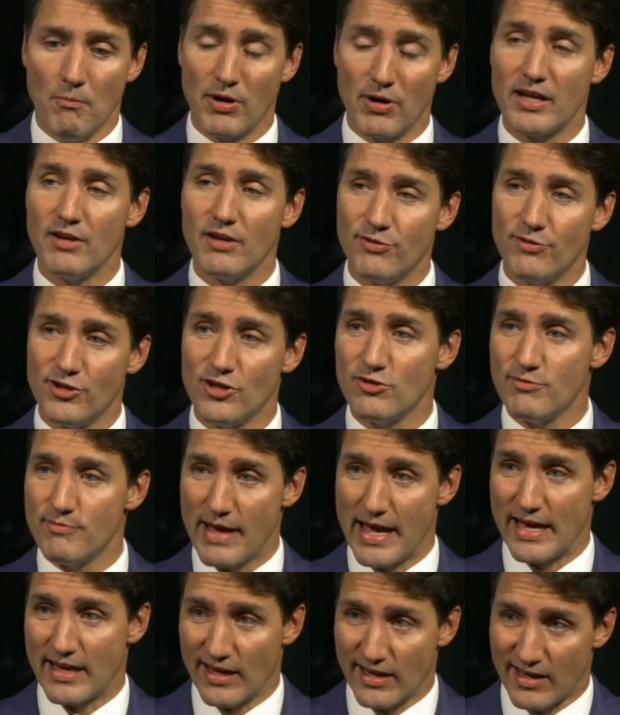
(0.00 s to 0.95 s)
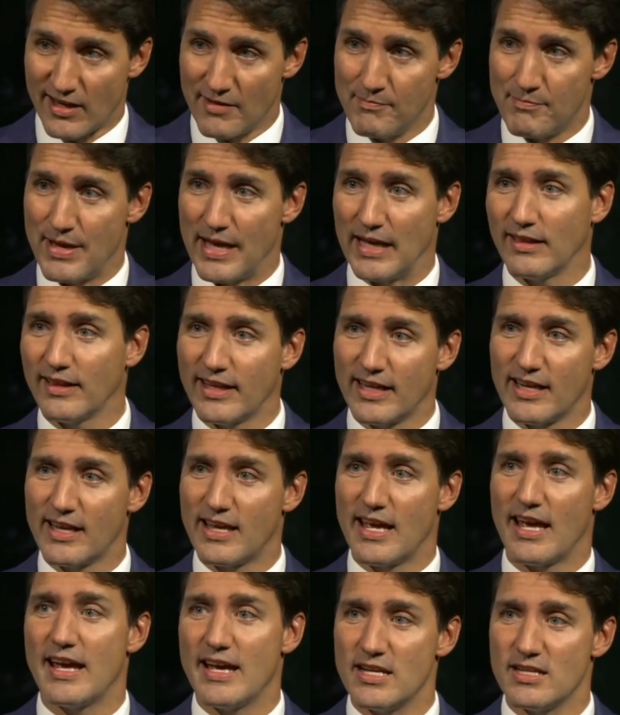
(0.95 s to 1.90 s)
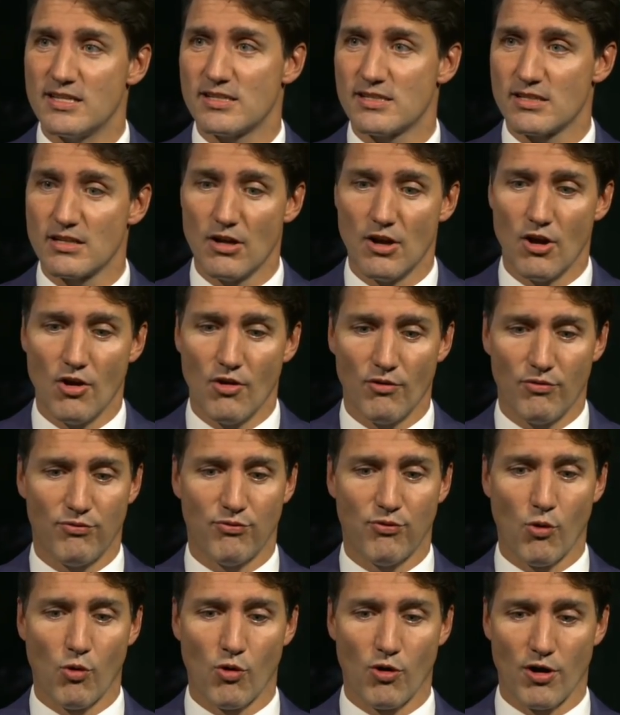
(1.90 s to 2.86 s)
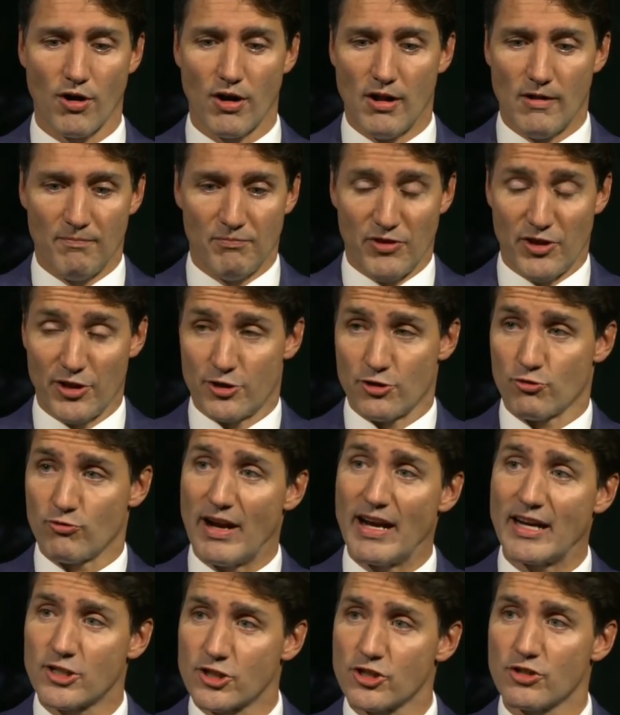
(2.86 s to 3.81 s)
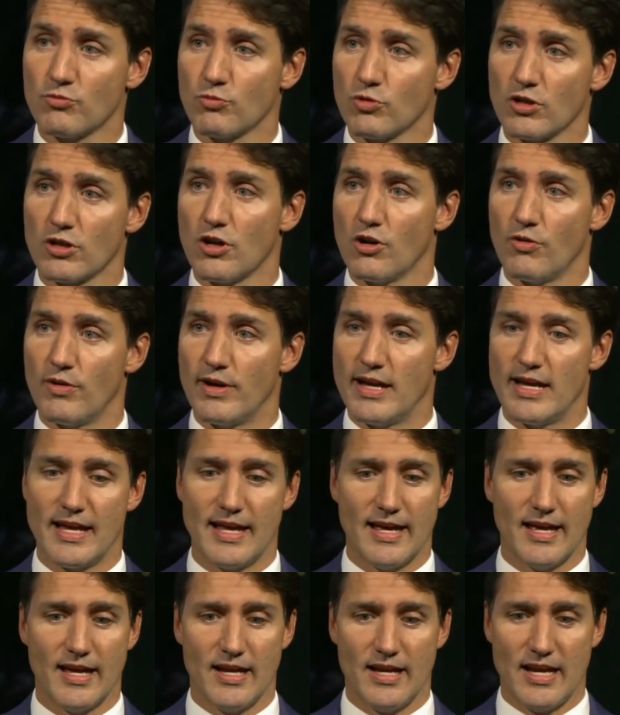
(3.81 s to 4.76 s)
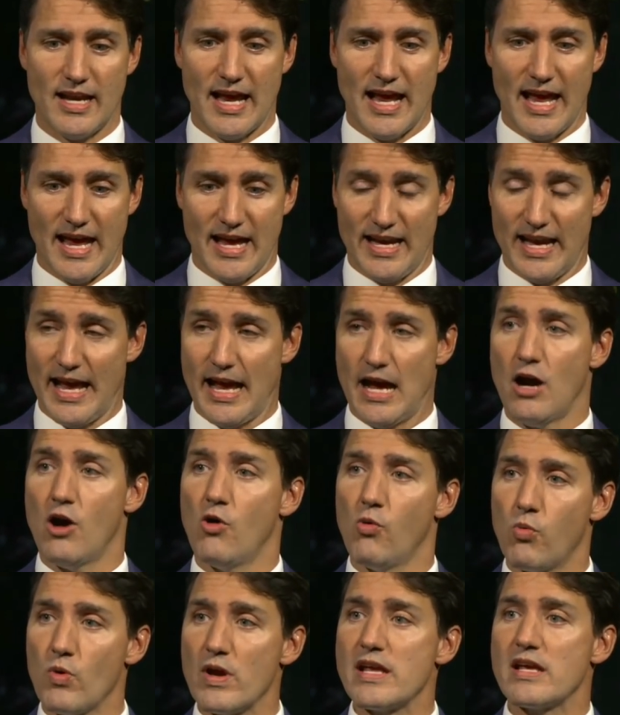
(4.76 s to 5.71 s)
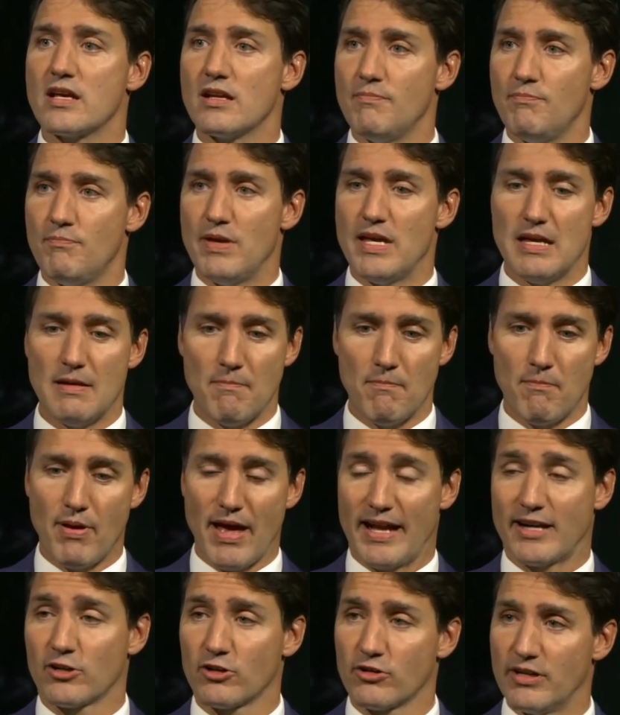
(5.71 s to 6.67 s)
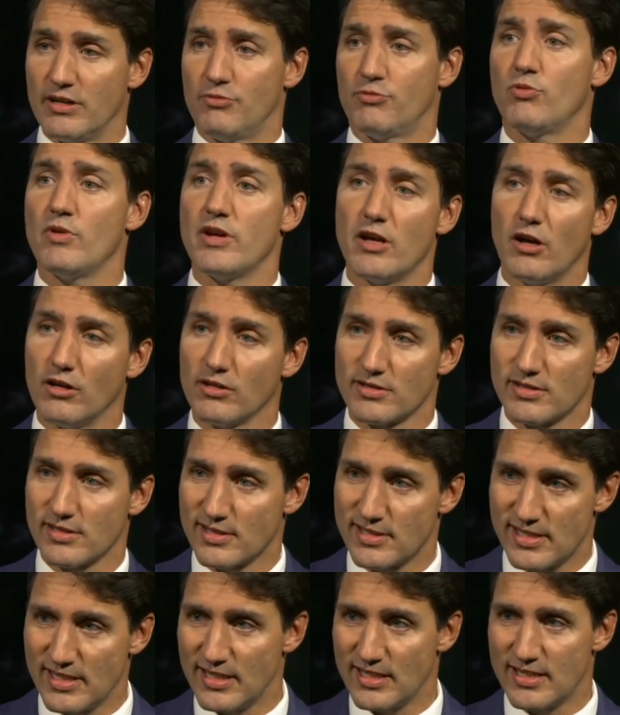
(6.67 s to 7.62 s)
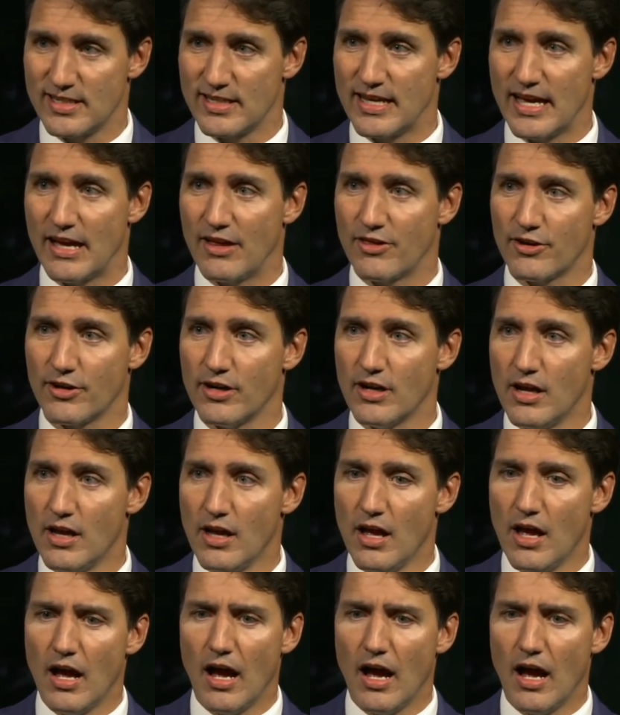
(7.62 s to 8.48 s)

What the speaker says: But if you make a compelling case for the direction we're going in and how we can be better if we all succeed together,